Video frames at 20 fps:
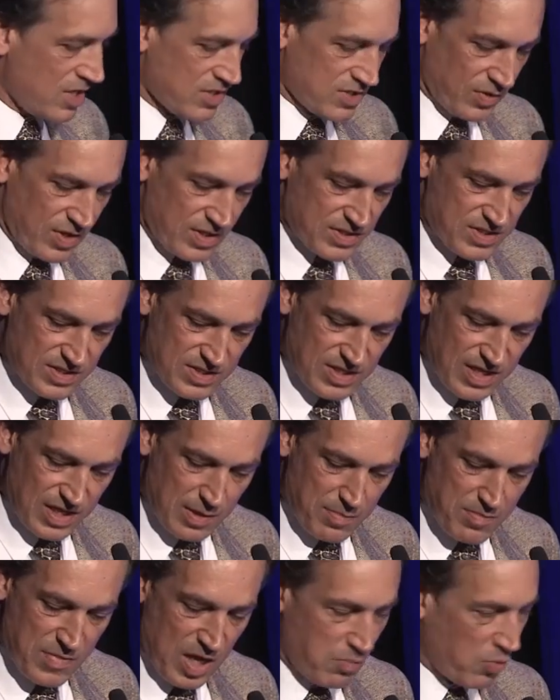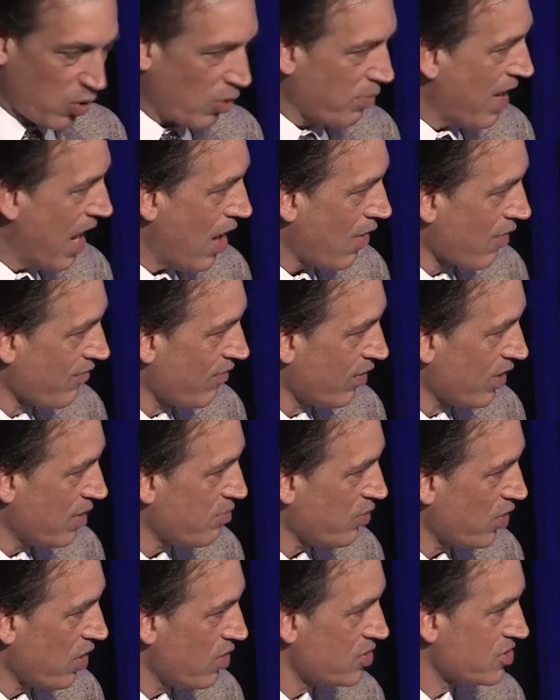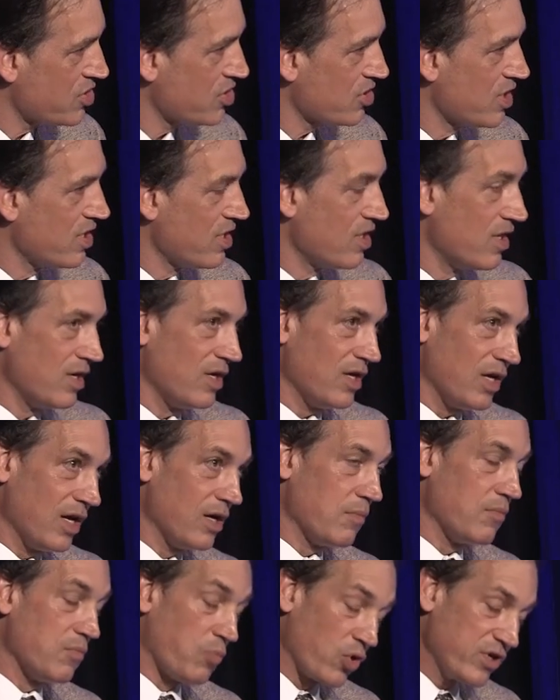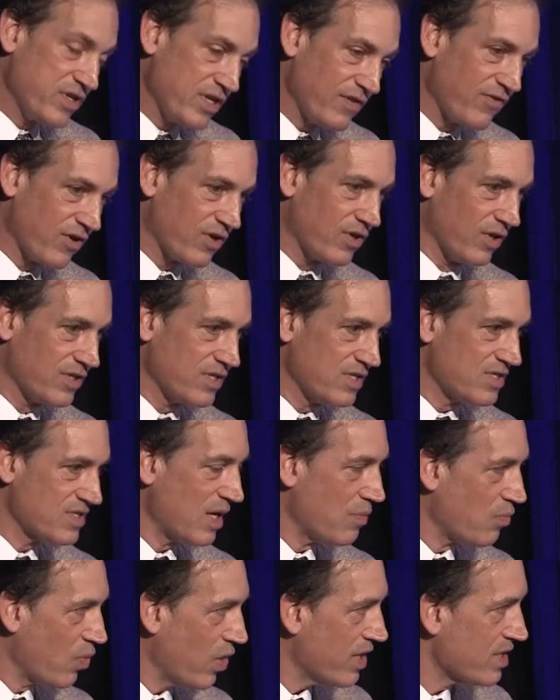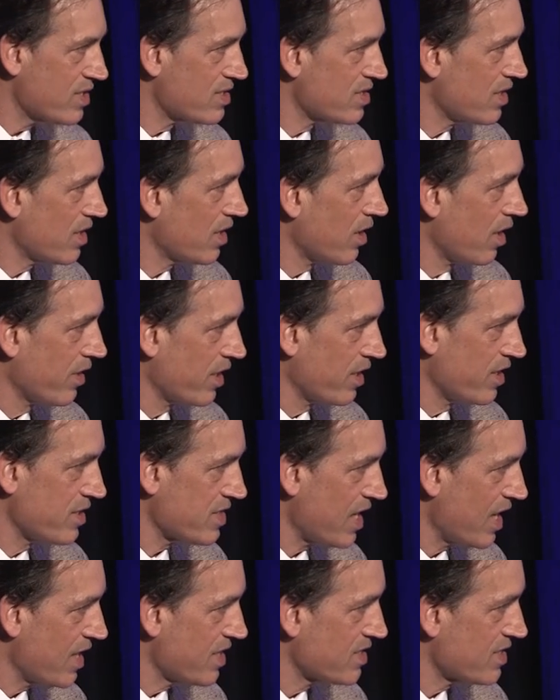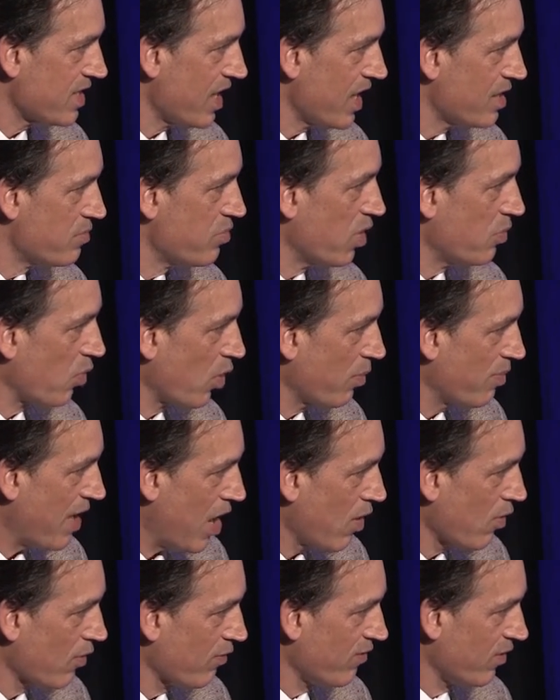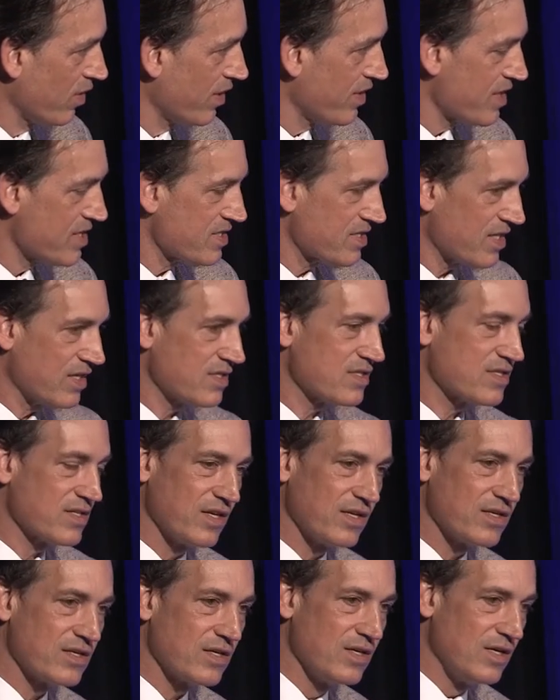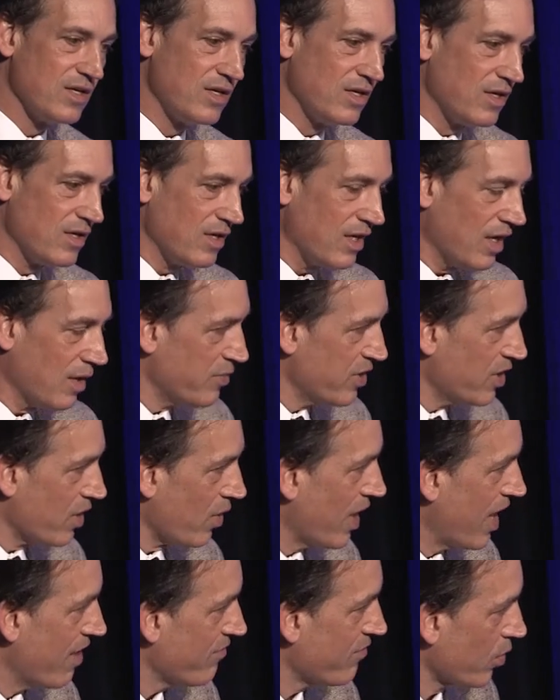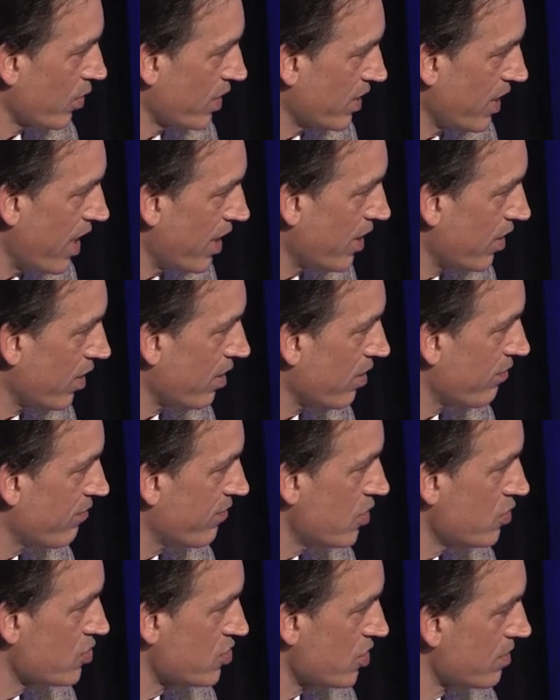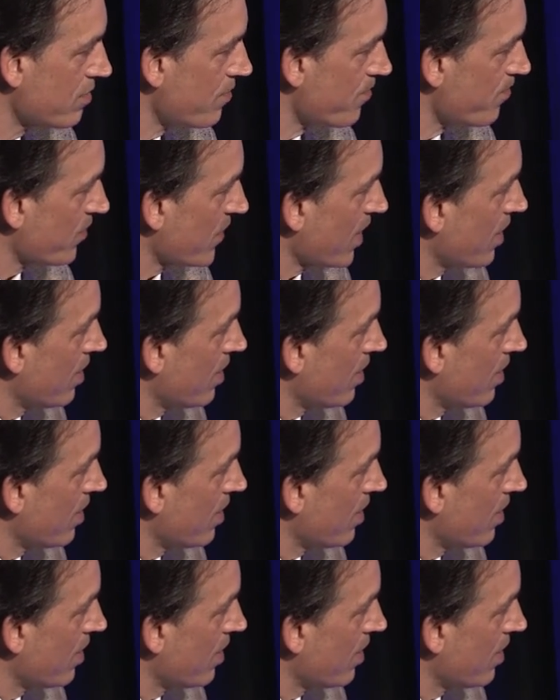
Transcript: So this is then a, a more powerful approach, uh, more difficult in some ways on the design side, but more powerful in the sense that um, you don't have to rely on fusion.